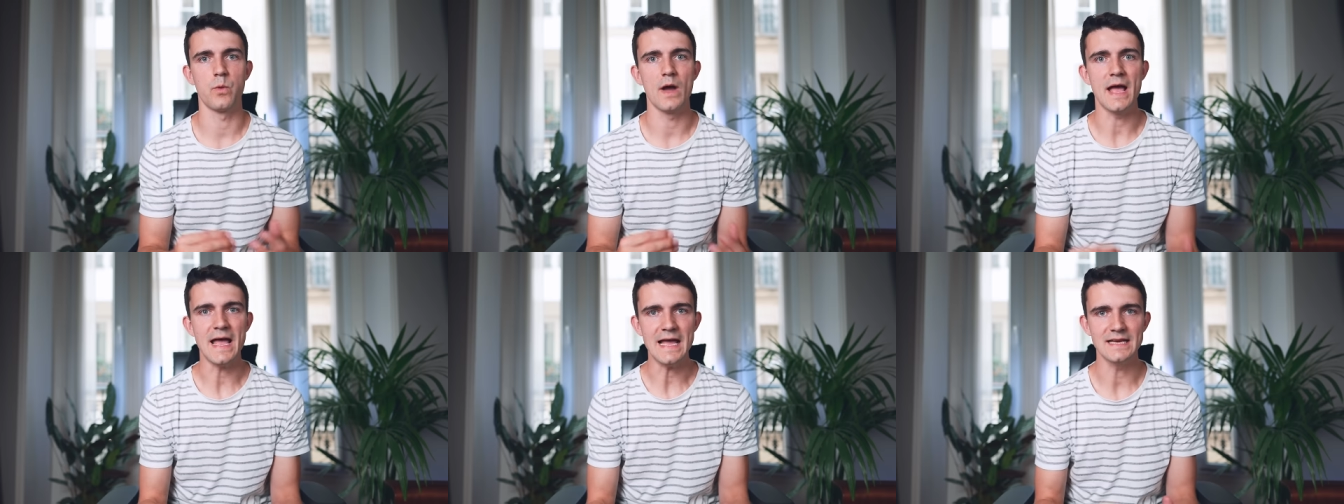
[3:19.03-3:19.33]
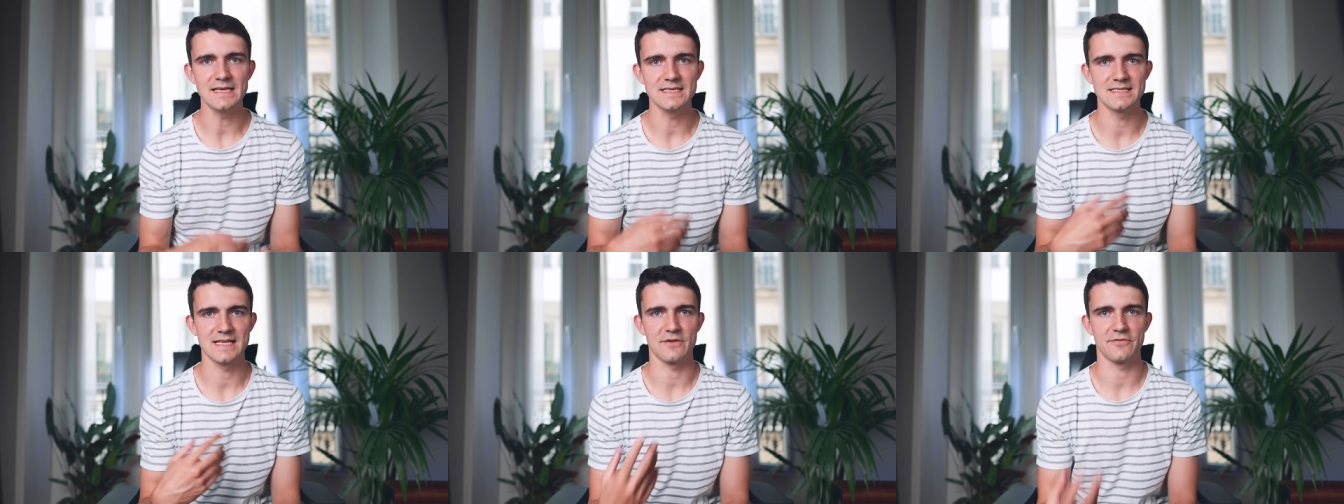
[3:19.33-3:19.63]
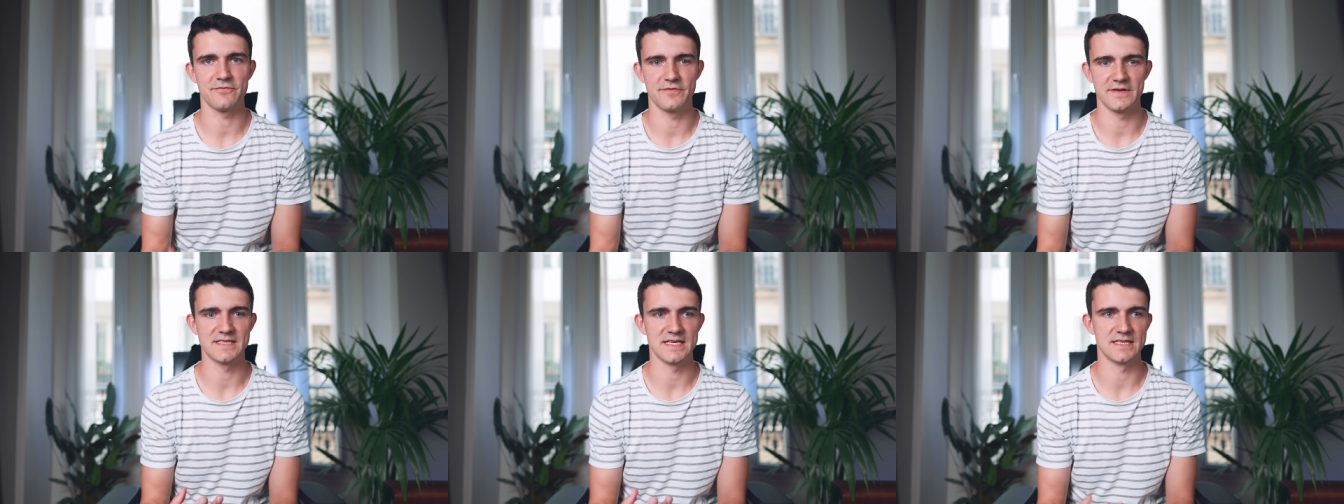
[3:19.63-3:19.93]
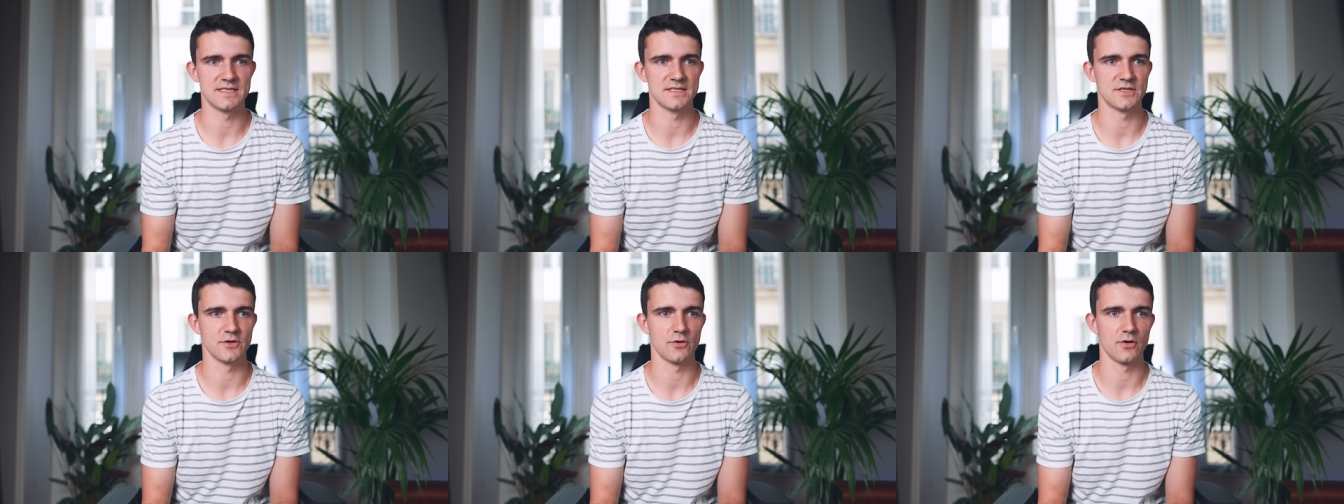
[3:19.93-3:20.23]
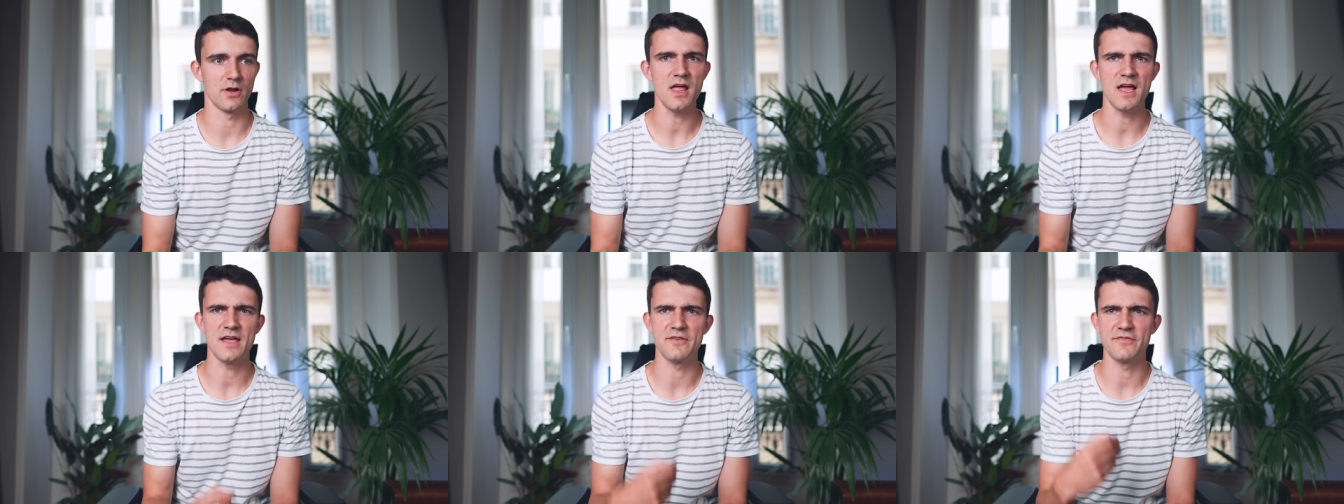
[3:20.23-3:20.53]
where does that fit into your
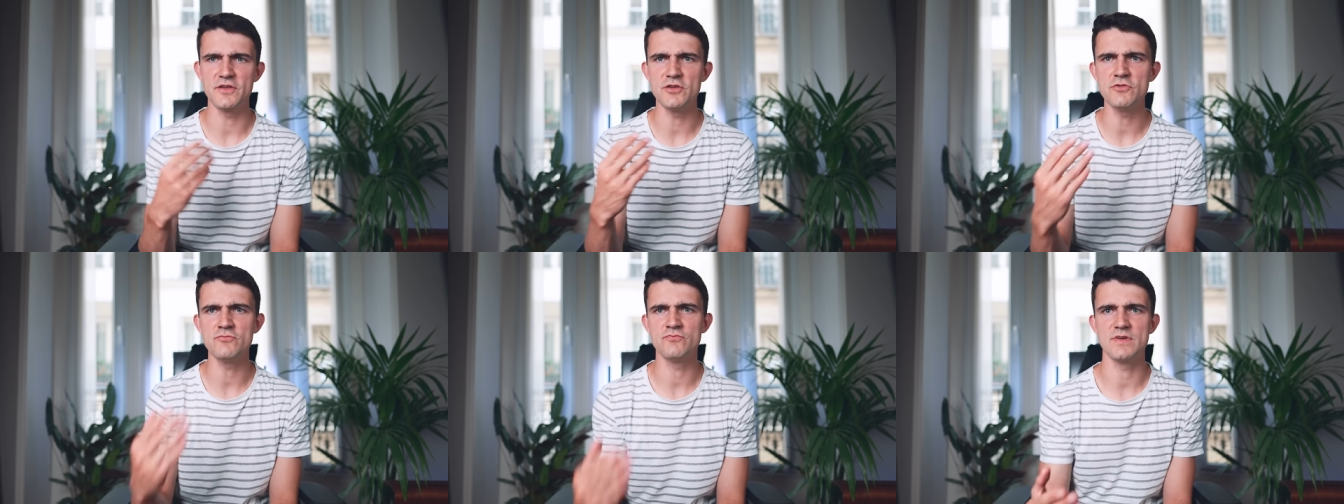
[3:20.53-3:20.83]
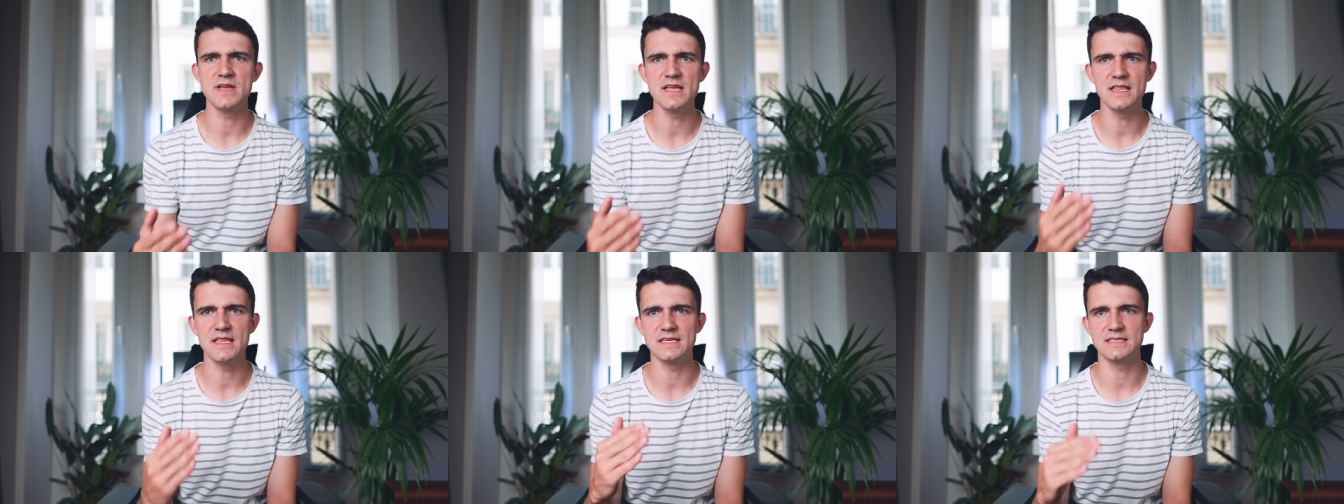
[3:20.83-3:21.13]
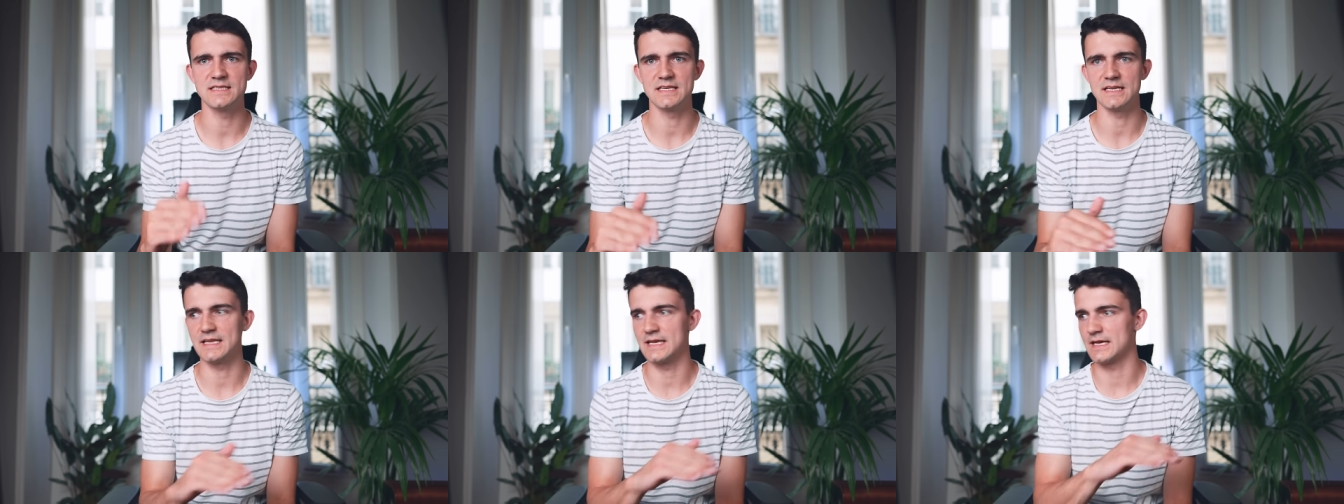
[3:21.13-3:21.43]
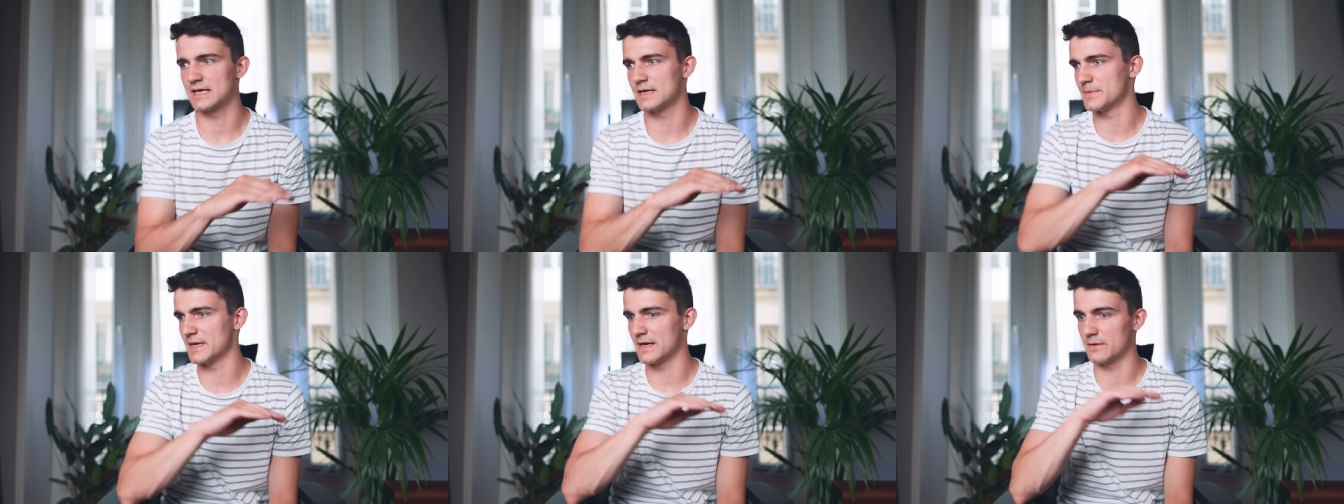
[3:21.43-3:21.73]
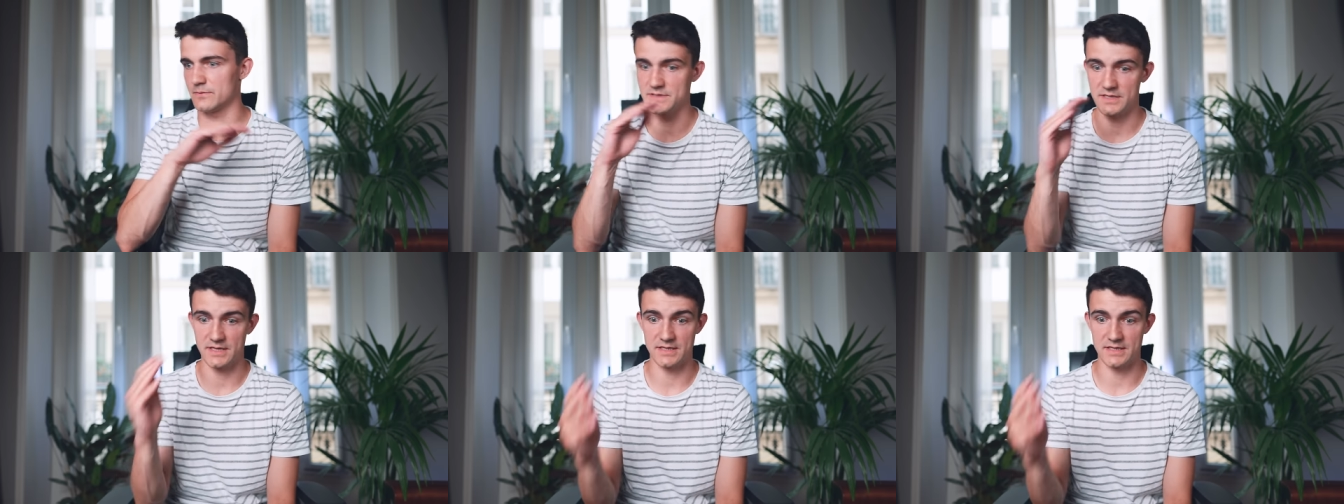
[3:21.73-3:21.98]
life? Are you realistically going to be able to